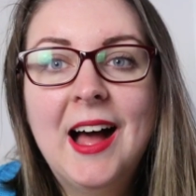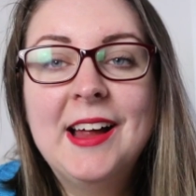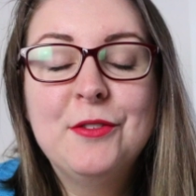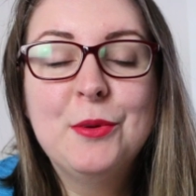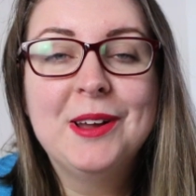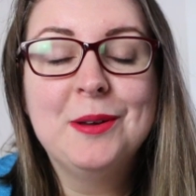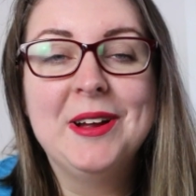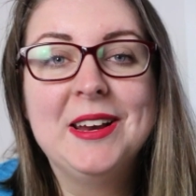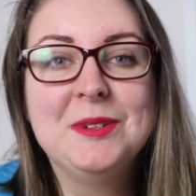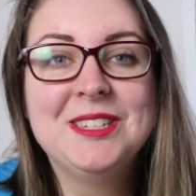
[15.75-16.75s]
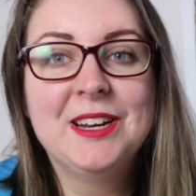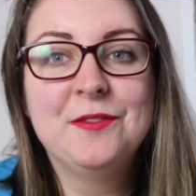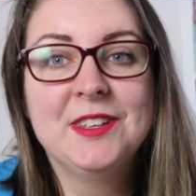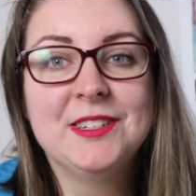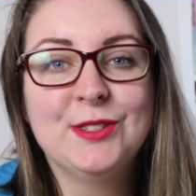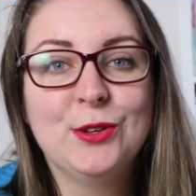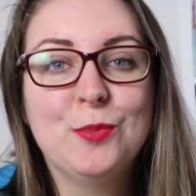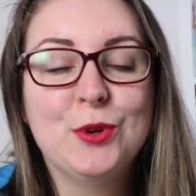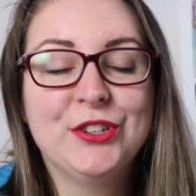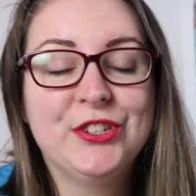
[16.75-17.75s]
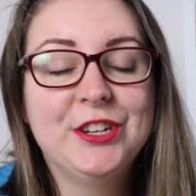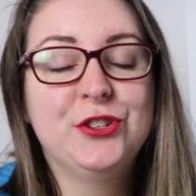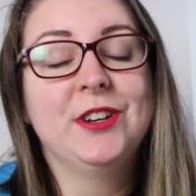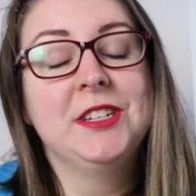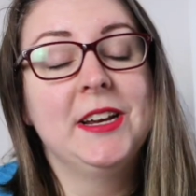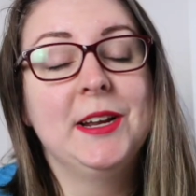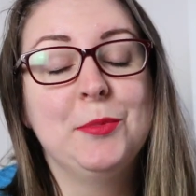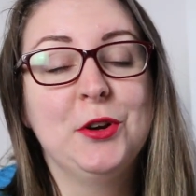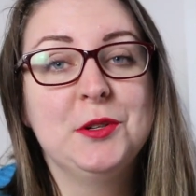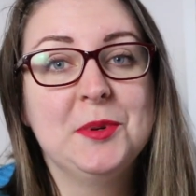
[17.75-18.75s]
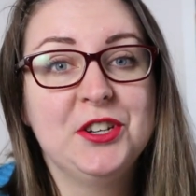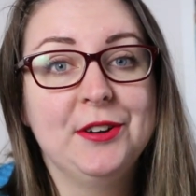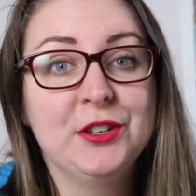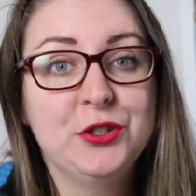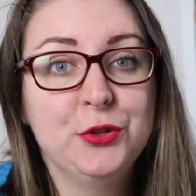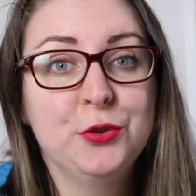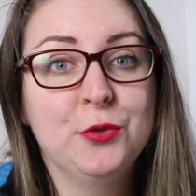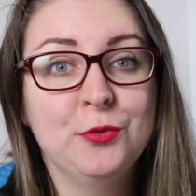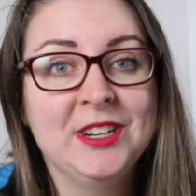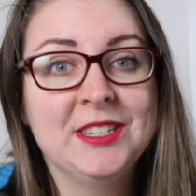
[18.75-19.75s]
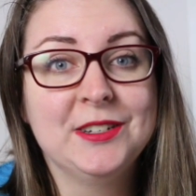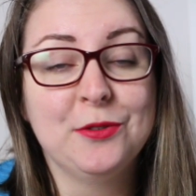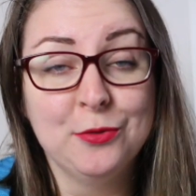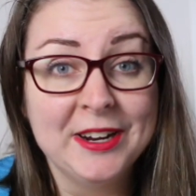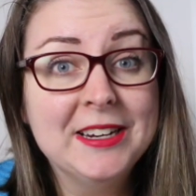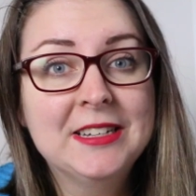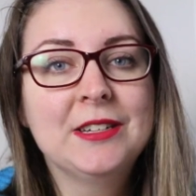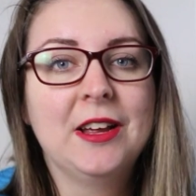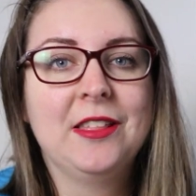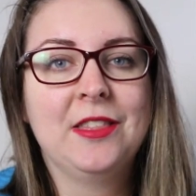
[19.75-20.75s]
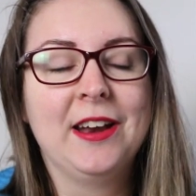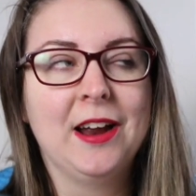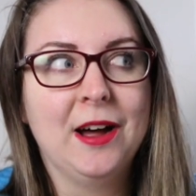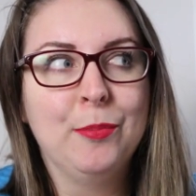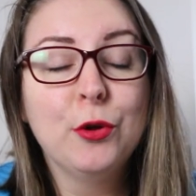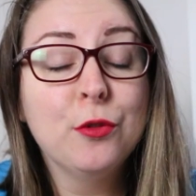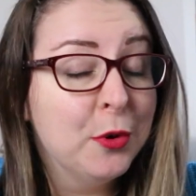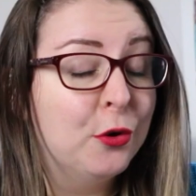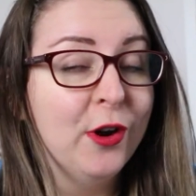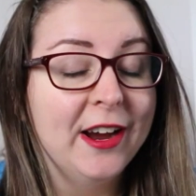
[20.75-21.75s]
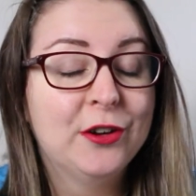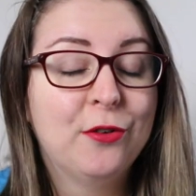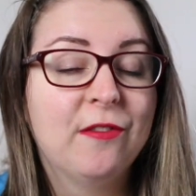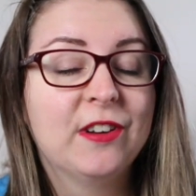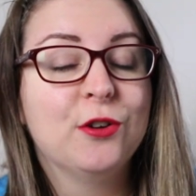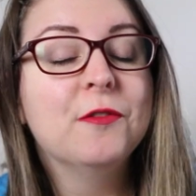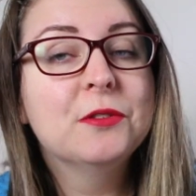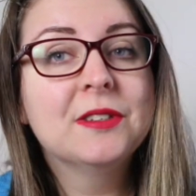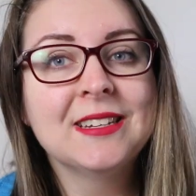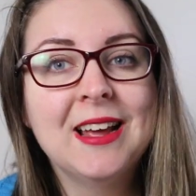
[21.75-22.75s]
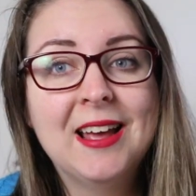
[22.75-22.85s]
Hi everyone, my name is Steph, this is Little Bookish Teacher, and today I'm going to be sharing two recent reads that are both middle grade graphic novels,